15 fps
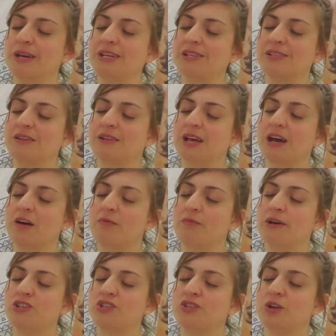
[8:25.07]
based on how
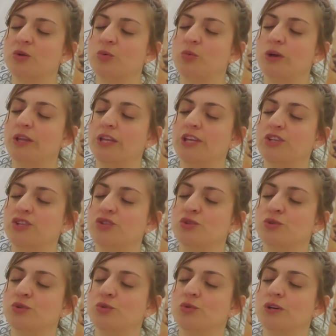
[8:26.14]
much they're willing
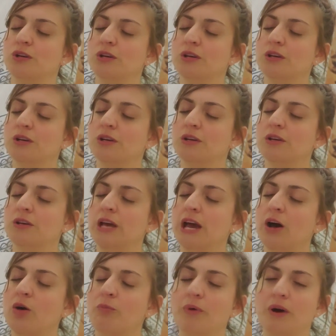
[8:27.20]
to
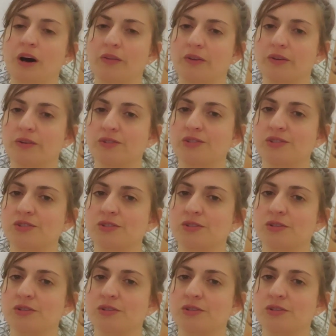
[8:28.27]
help others.